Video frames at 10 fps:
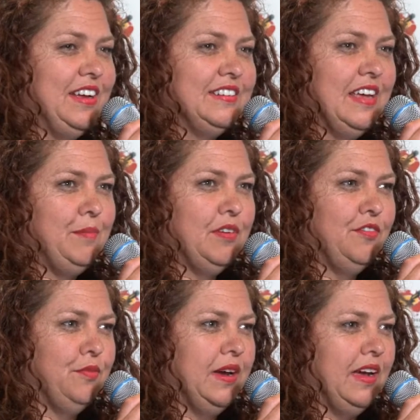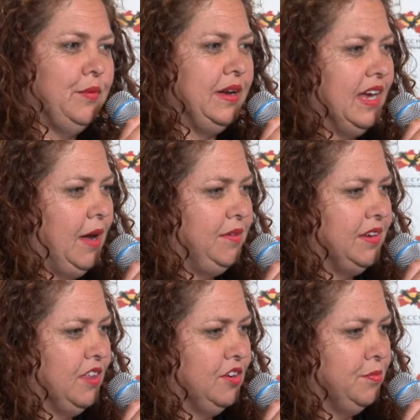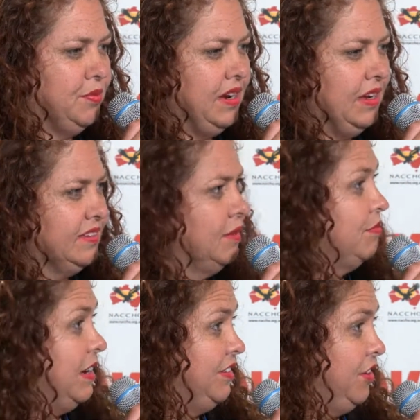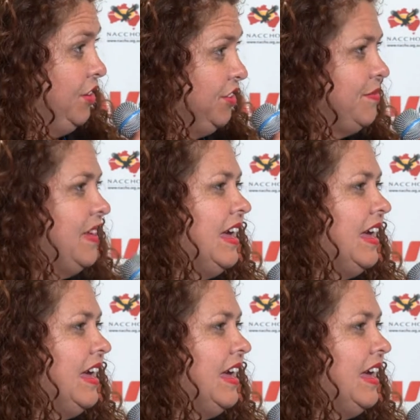example of where we came together to bring some research,